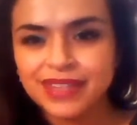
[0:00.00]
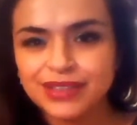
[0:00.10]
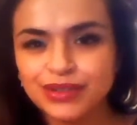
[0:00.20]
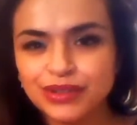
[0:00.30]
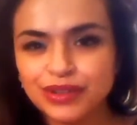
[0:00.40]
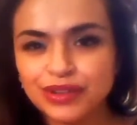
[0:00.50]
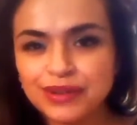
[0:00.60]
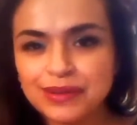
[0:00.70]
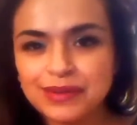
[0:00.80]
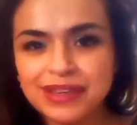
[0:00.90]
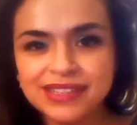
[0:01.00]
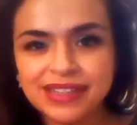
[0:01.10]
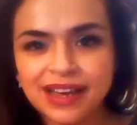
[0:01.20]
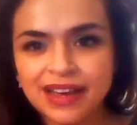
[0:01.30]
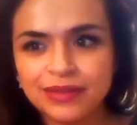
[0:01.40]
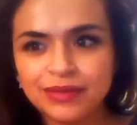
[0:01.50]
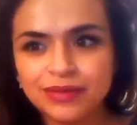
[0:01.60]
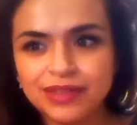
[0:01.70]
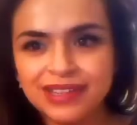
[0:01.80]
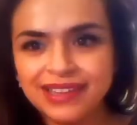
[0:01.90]
two or three weeks, I
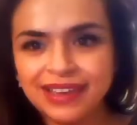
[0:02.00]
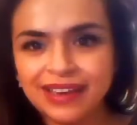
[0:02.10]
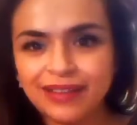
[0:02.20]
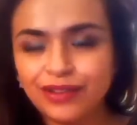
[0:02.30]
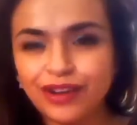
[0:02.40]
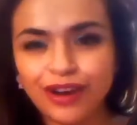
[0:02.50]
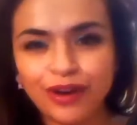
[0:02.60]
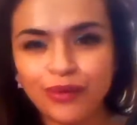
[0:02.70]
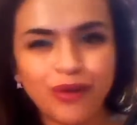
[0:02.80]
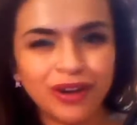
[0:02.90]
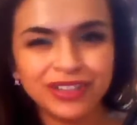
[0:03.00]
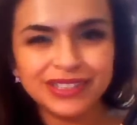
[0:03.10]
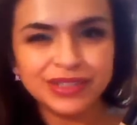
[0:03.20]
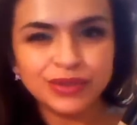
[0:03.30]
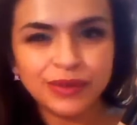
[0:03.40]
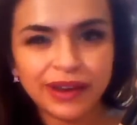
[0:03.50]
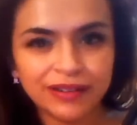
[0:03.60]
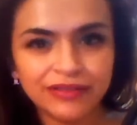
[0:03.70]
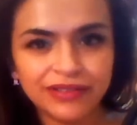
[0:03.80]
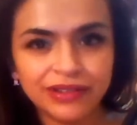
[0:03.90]
really have not wanted to
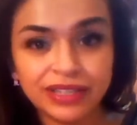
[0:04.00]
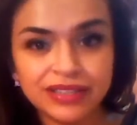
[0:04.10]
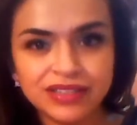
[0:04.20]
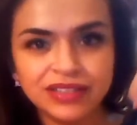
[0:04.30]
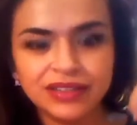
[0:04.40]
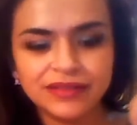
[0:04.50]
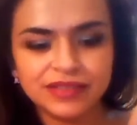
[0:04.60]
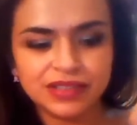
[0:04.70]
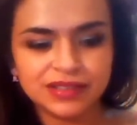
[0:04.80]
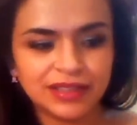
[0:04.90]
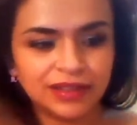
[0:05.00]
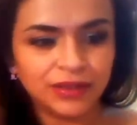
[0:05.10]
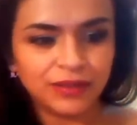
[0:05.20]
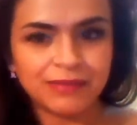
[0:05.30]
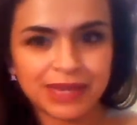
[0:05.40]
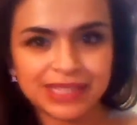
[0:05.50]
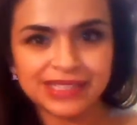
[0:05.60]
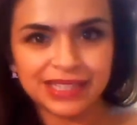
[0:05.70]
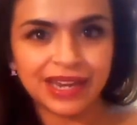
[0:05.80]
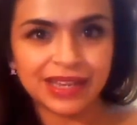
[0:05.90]
wear foundation. I've just liked the way my
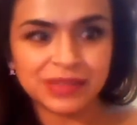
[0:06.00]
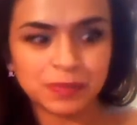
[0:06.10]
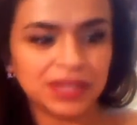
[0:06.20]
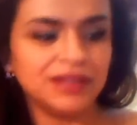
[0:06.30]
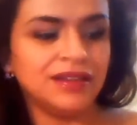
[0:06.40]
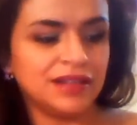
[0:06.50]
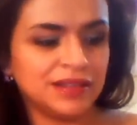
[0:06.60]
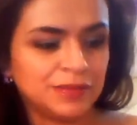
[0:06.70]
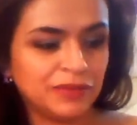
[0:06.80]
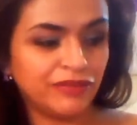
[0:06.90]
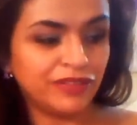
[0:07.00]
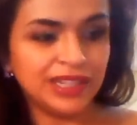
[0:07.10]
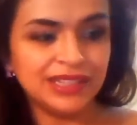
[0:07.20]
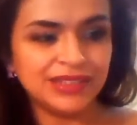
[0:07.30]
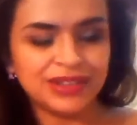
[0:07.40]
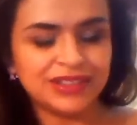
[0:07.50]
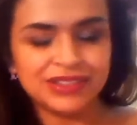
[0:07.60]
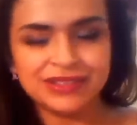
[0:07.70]
skin has been and has been feeling, so I just,